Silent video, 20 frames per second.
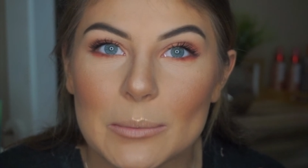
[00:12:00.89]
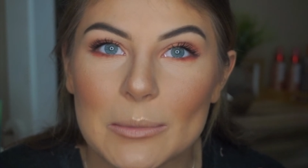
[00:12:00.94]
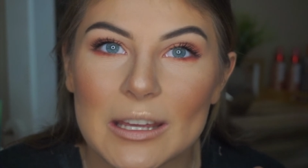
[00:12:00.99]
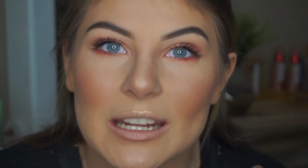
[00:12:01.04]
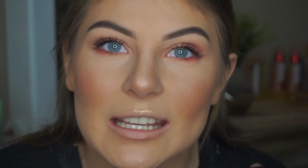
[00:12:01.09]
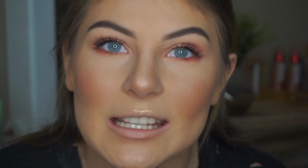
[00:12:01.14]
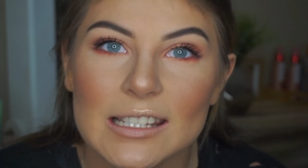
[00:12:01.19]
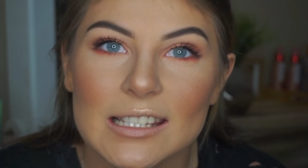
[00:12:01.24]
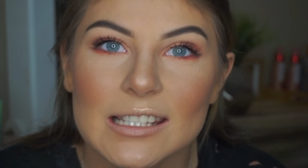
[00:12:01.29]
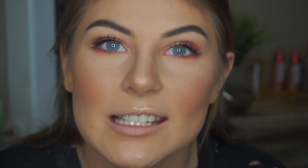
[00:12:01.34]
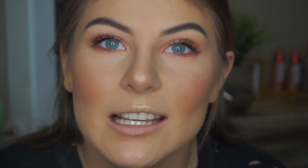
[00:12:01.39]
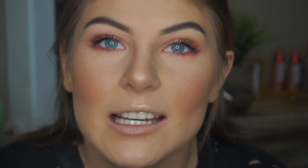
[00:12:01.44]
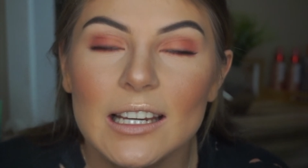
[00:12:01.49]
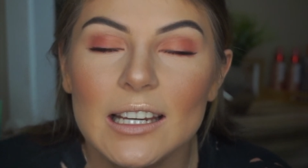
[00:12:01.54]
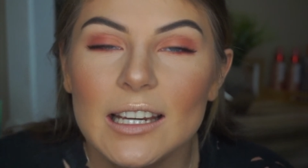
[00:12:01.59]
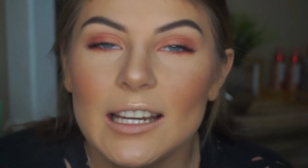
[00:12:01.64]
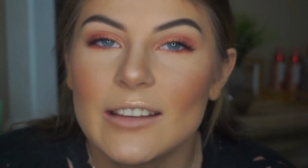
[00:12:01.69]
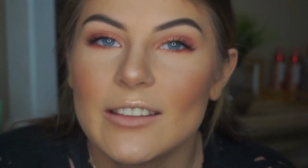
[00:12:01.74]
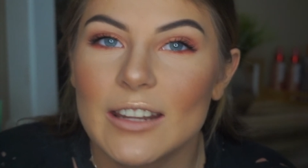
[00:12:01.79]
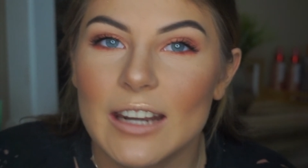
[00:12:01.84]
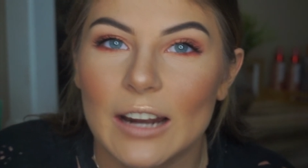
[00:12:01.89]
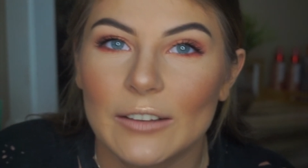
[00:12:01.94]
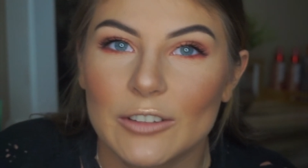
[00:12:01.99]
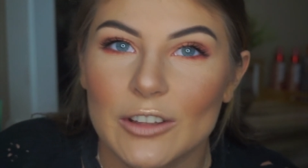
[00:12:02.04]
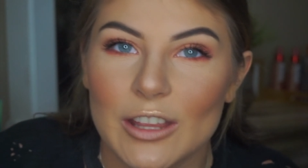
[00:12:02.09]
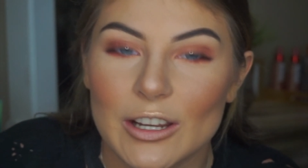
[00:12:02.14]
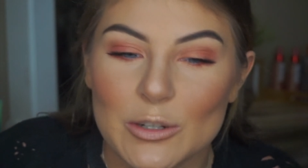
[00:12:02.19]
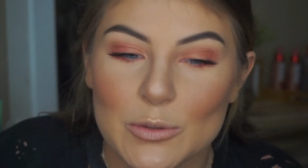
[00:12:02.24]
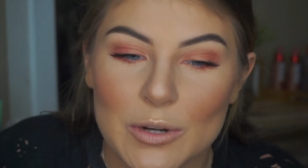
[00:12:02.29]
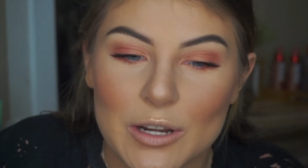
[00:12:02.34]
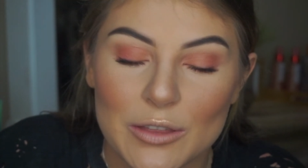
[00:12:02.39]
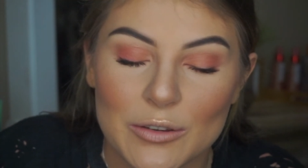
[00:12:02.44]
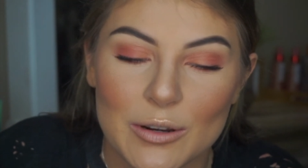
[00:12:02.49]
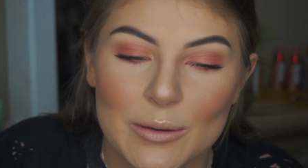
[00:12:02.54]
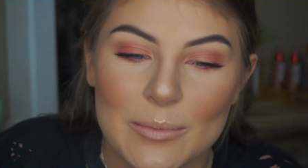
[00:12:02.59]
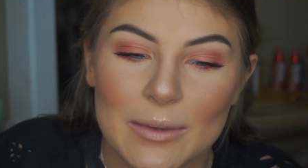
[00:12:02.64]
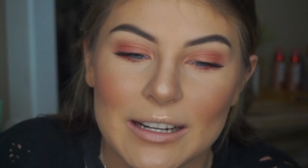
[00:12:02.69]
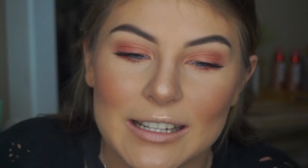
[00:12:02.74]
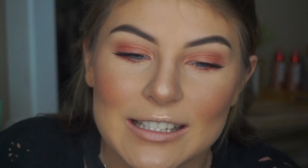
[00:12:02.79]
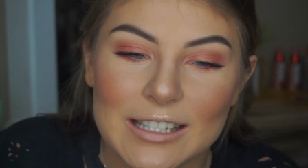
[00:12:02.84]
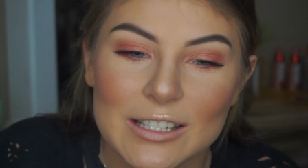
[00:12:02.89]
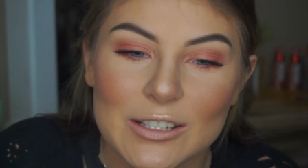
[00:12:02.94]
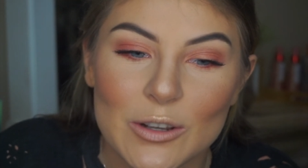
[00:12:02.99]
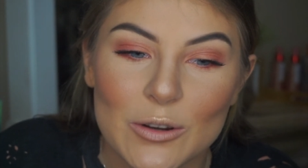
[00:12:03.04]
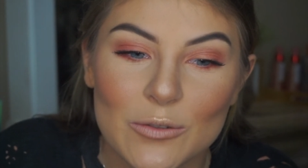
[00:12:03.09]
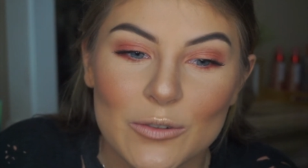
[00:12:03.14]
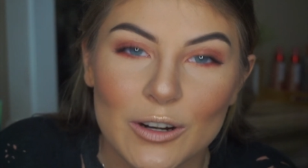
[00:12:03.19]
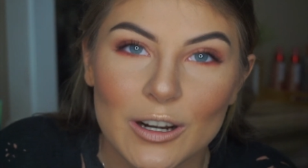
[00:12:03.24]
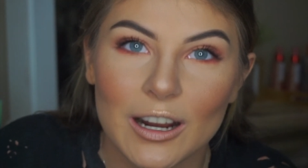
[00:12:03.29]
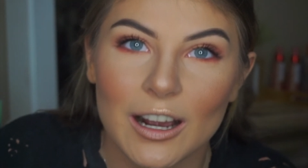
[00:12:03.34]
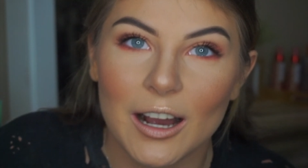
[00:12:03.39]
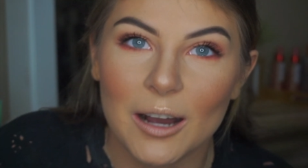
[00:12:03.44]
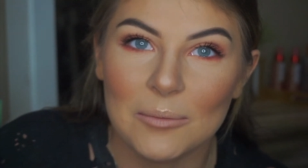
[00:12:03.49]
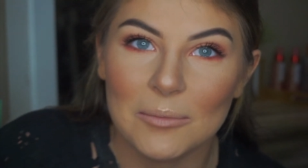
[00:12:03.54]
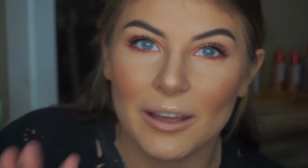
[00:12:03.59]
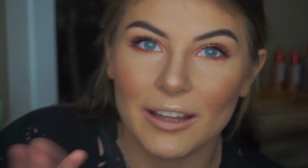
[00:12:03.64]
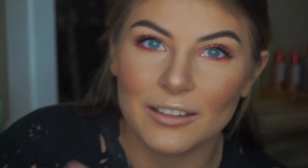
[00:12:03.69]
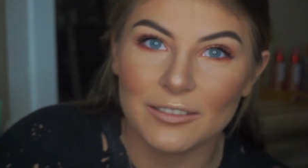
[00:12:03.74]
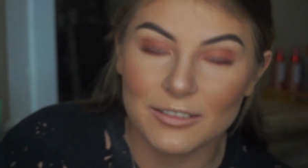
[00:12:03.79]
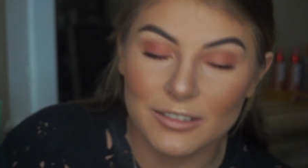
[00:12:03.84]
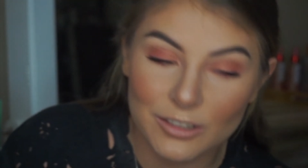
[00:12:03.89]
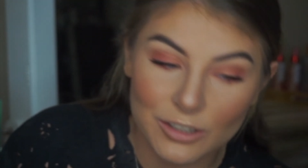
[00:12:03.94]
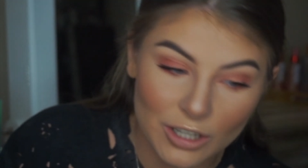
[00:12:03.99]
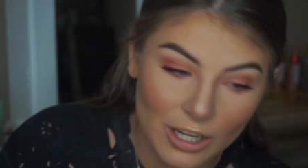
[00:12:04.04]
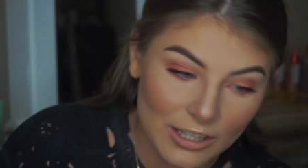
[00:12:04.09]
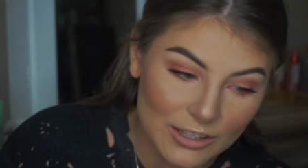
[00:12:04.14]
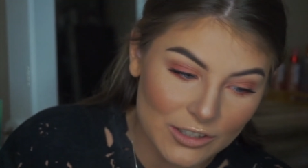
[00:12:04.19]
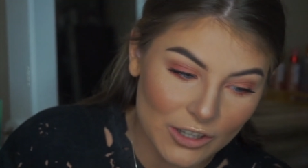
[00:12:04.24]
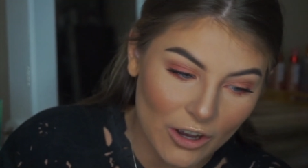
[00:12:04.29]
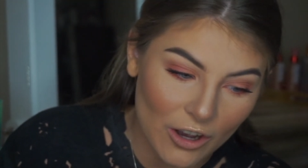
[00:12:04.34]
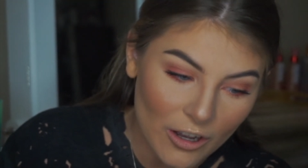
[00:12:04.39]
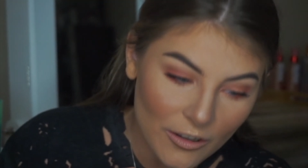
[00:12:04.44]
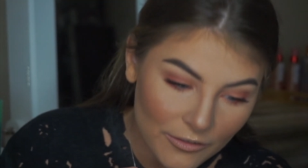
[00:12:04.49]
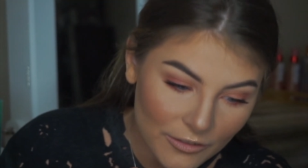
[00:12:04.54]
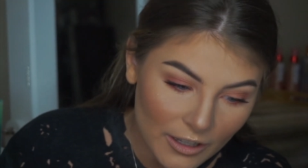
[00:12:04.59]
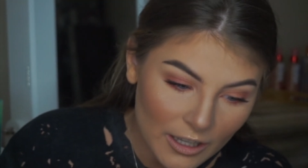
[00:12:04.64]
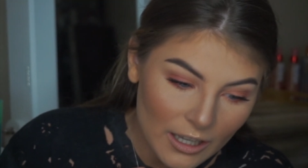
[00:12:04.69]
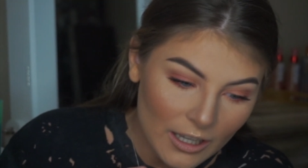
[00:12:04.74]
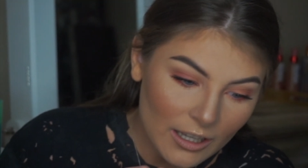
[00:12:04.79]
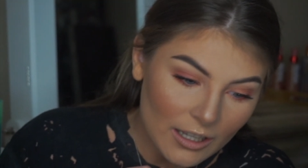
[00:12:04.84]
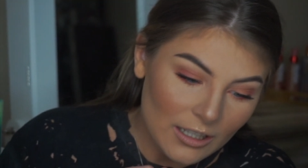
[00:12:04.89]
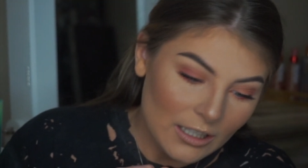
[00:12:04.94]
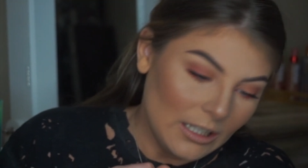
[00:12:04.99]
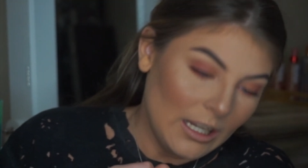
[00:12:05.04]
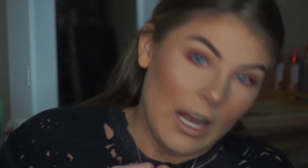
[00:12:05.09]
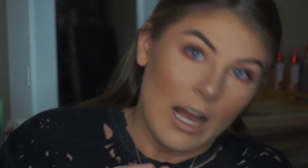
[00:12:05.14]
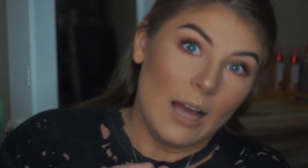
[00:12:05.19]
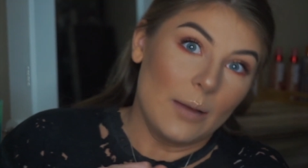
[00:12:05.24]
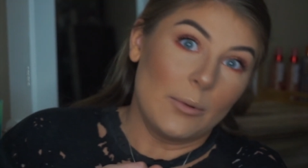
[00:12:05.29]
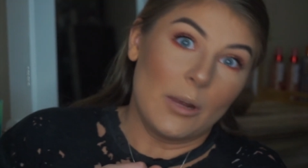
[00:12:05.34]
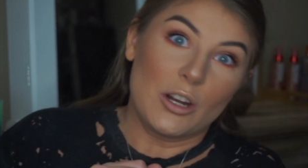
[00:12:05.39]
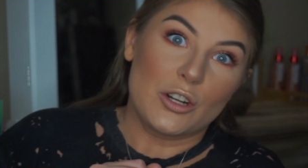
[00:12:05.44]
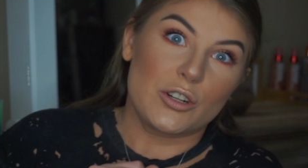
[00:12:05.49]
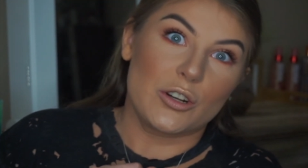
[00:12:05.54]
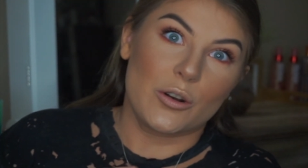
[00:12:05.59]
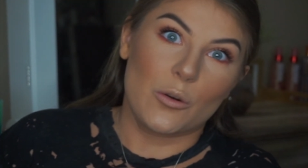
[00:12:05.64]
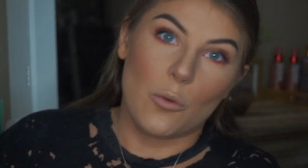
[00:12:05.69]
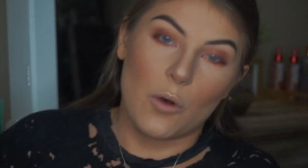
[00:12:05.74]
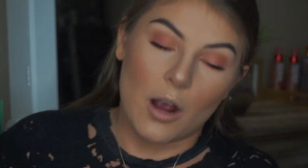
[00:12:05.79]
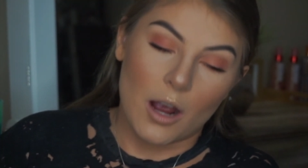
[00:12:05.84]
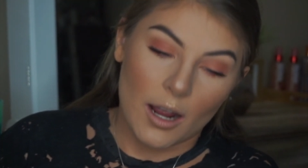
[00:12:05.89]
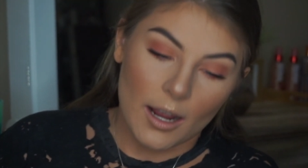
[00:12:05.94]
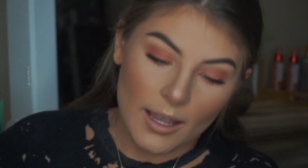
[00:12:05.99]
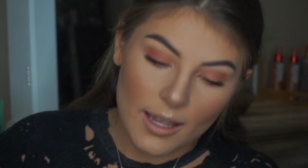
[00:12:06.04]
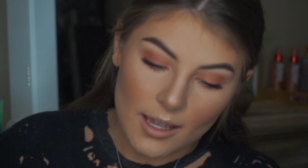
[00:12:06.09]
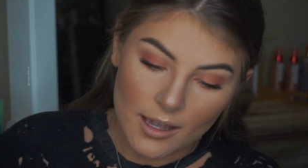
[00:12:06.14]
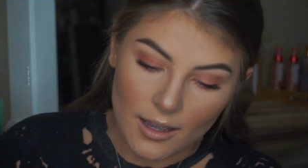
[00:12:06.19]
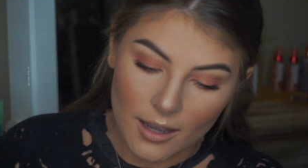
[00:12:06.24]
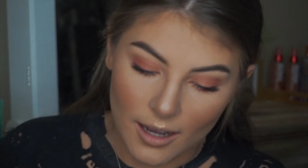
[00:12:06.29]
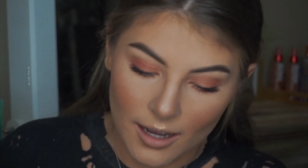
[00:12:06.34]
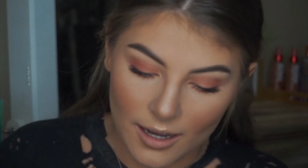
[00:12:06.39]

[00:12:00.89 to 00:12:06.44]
minutes. And then after that 23 minutes is over, it cuts off. I'm not sure why.